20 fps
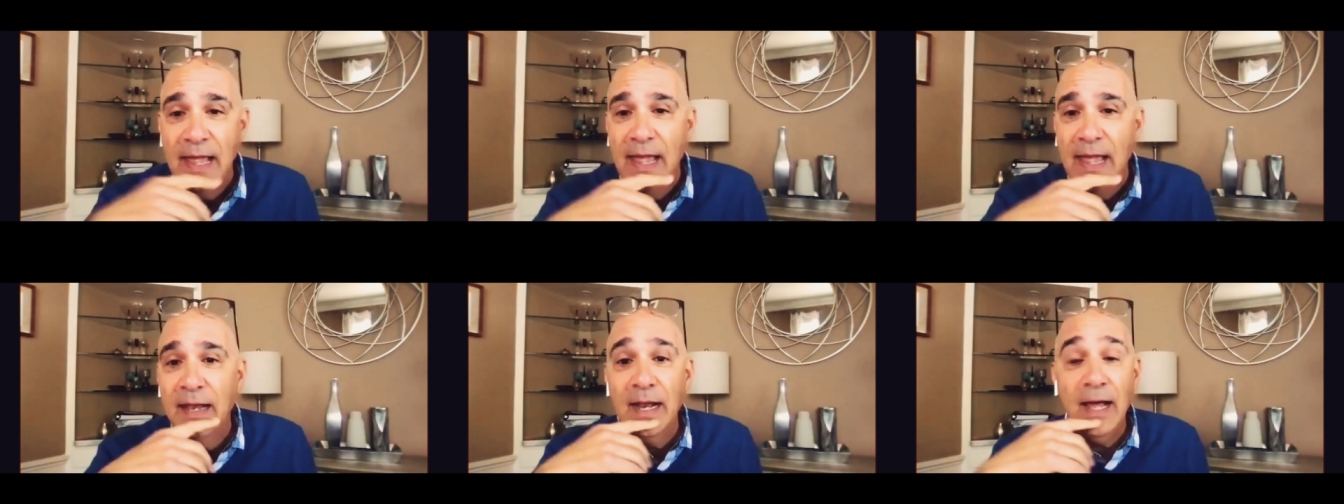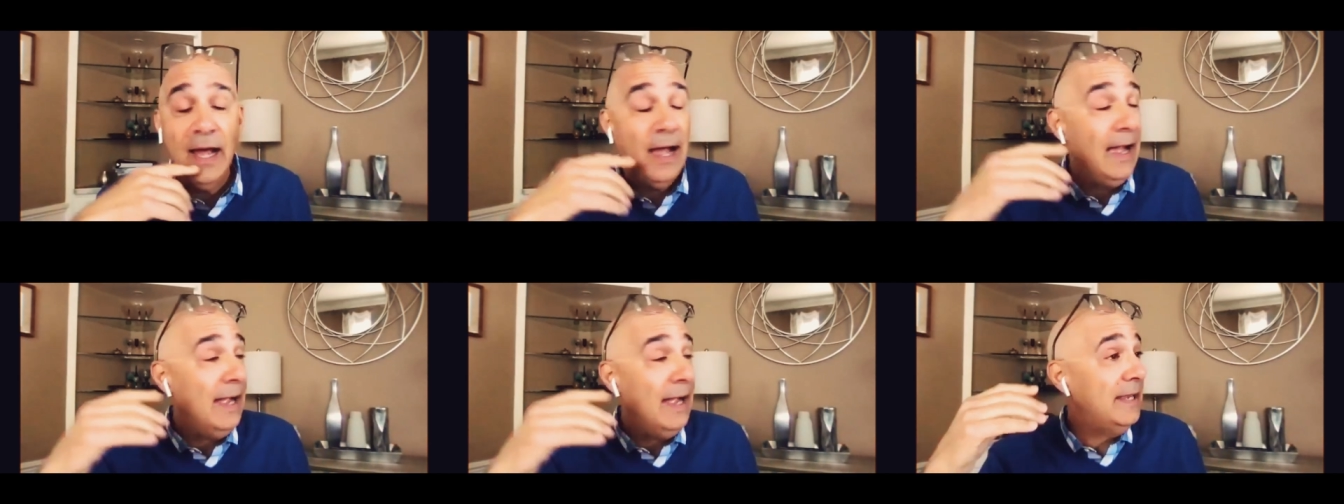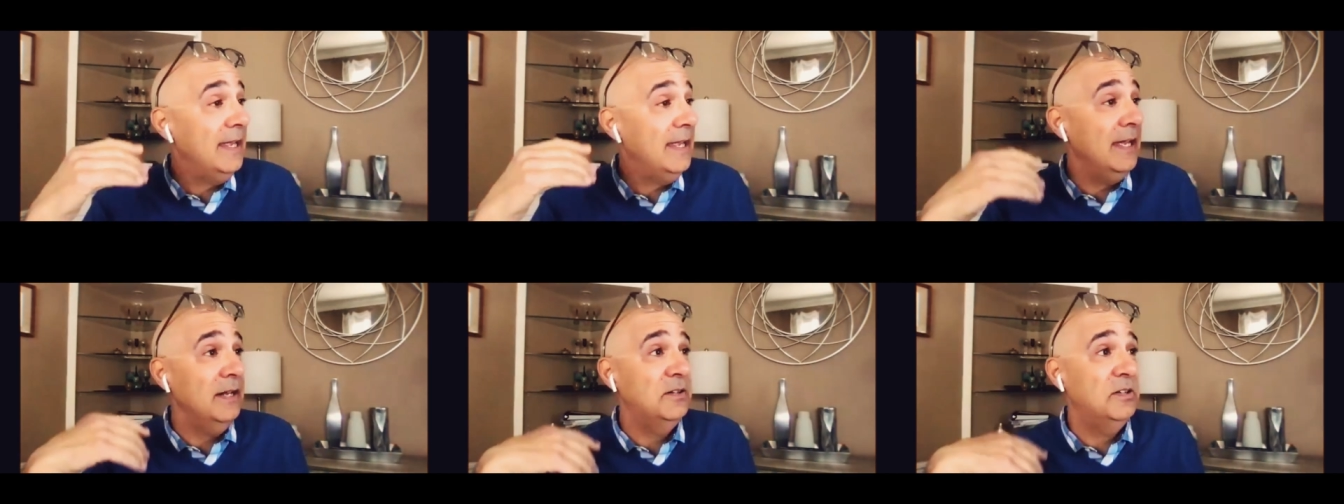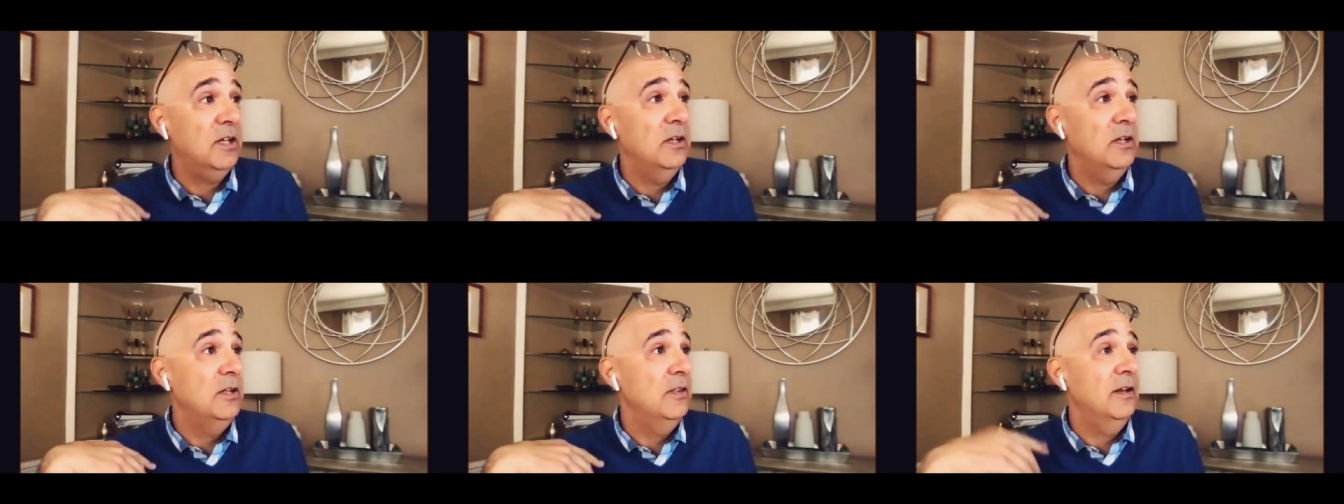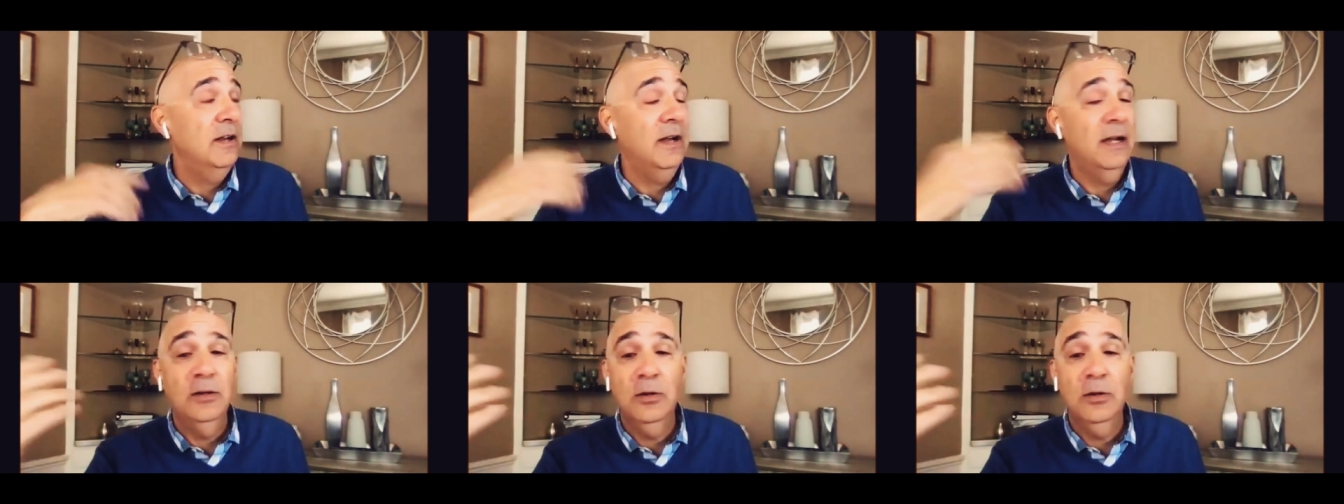And I can't tell you
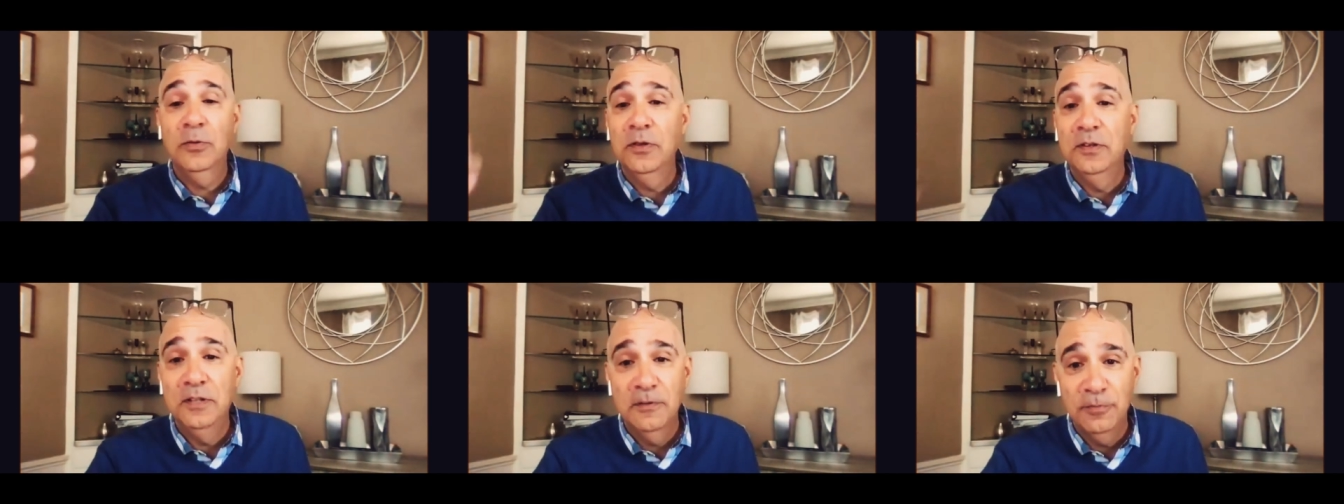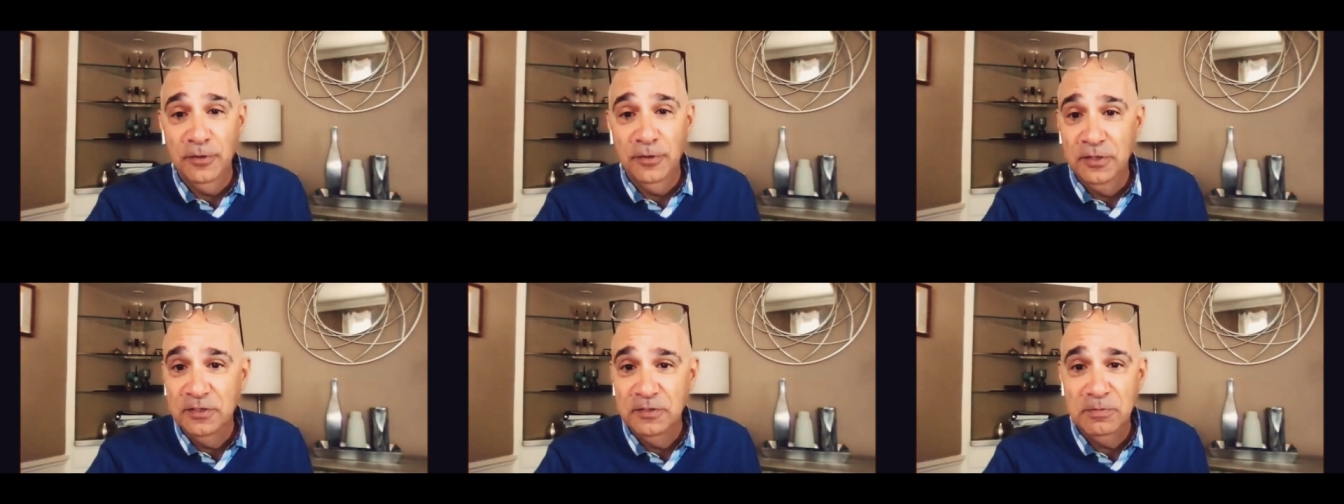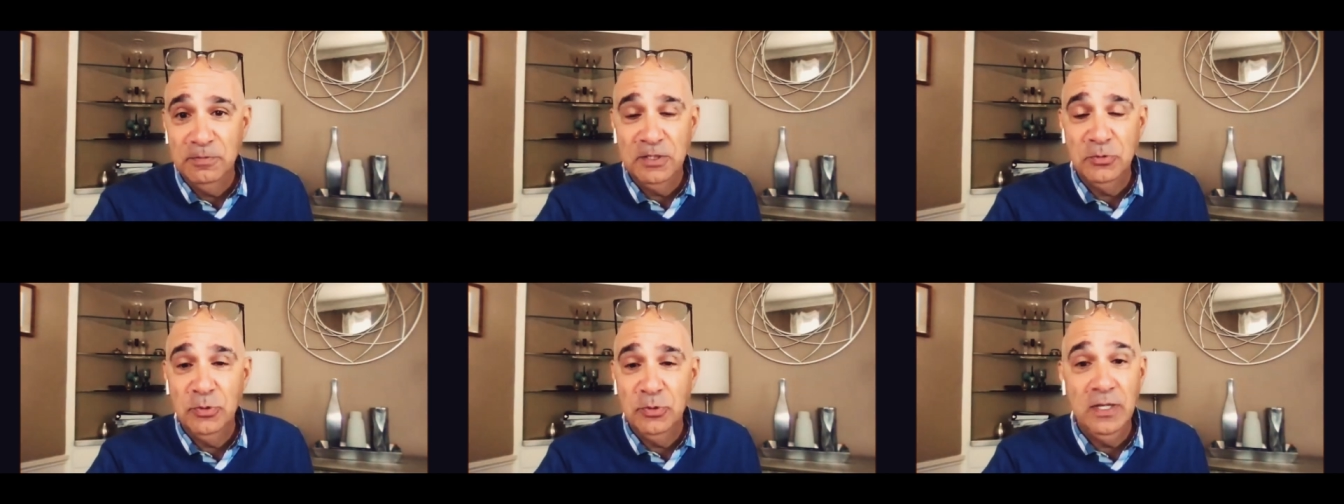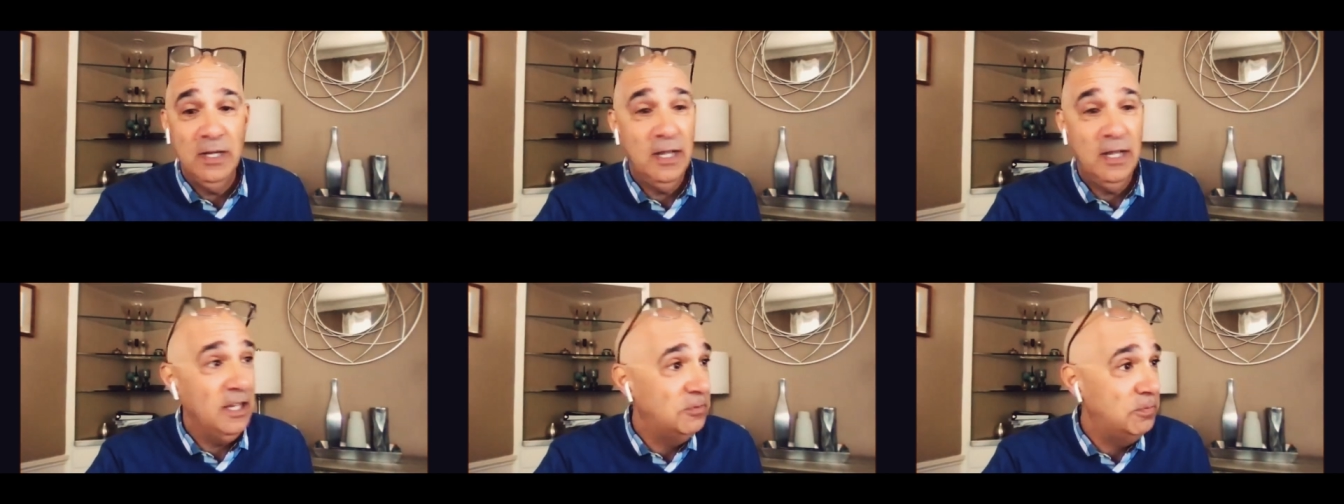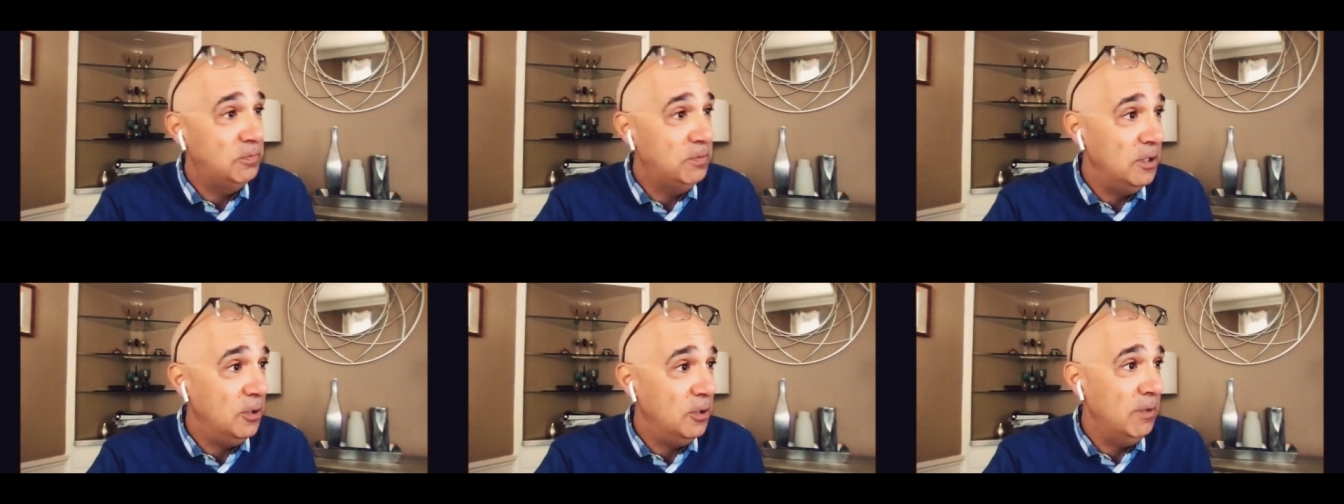that I know the difference between
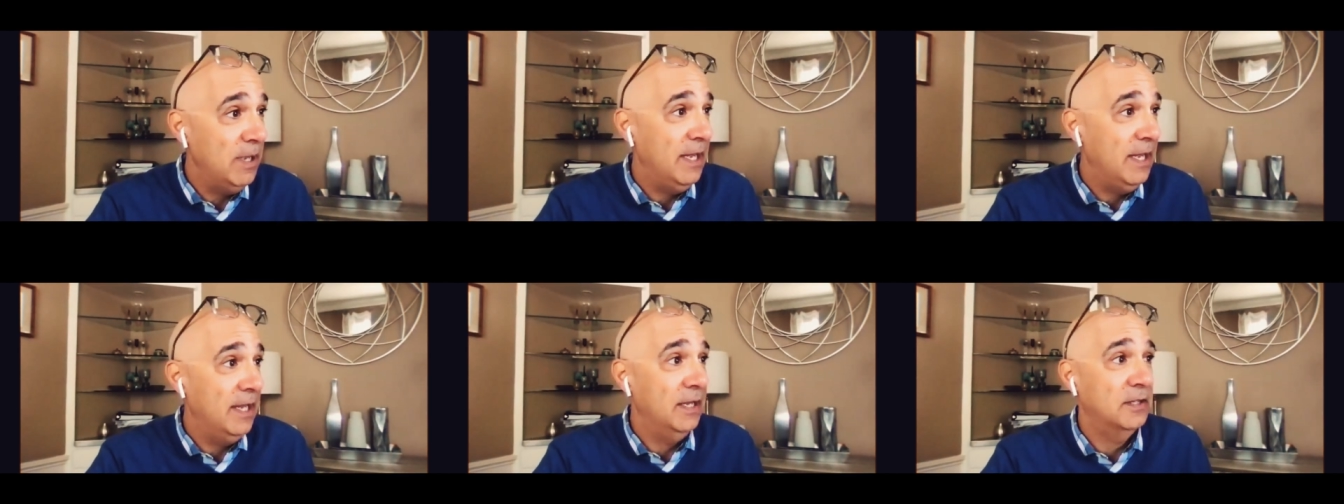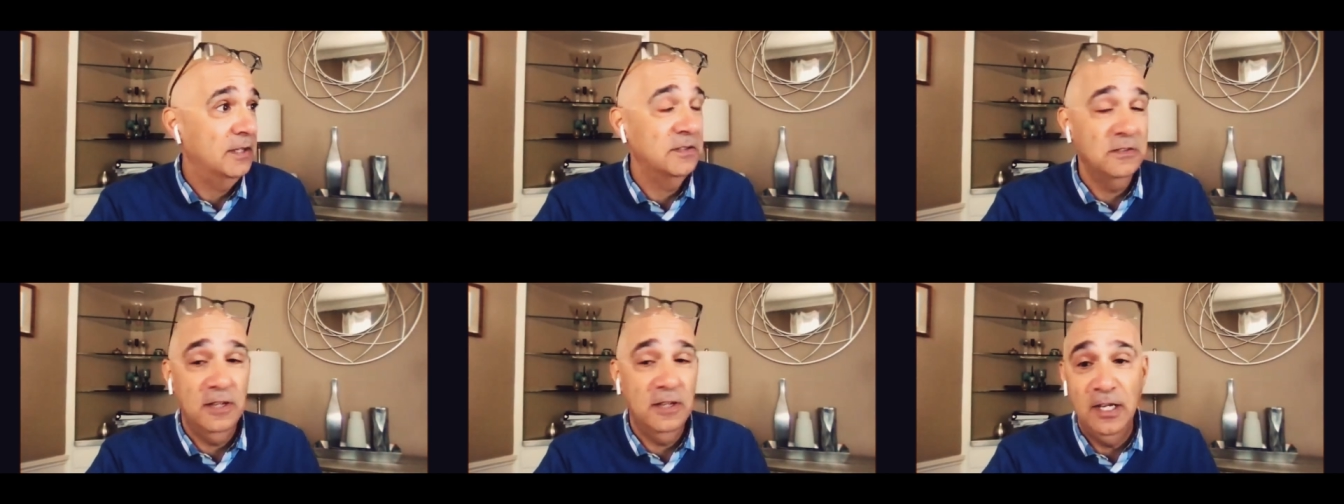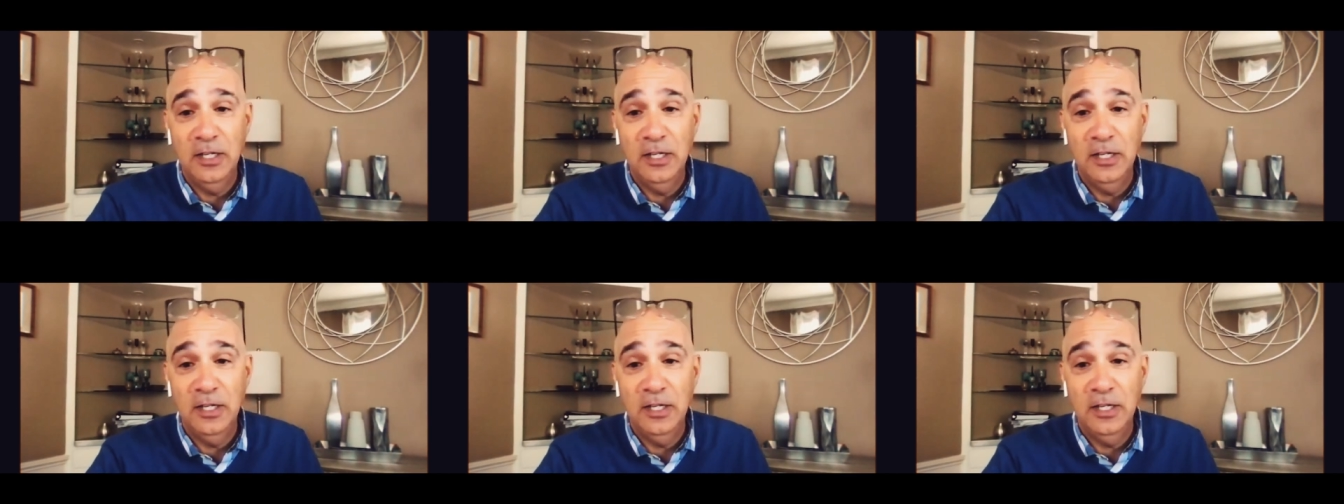HBO Max,